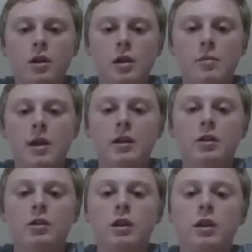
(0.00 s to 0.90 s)
and make it
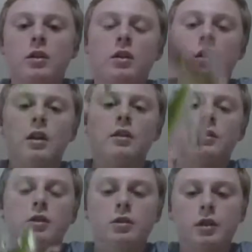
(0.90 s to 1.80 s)
look like
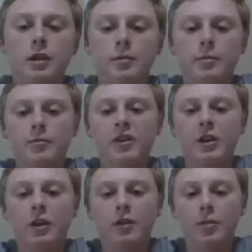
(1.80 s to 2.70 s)
it's just like
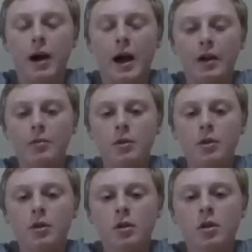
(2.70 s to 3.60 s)
feeding off the bottom,
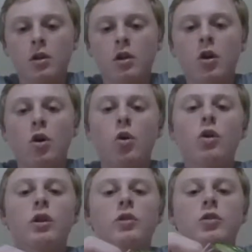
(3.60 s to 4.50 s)
or
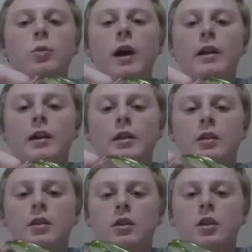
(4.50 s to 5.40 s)
you can just wind it and
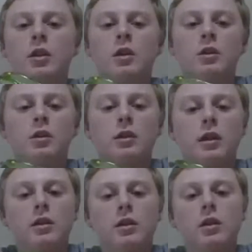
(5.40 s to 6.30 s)
look
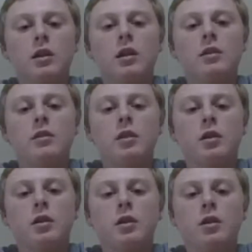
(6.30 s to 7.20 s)
like it's a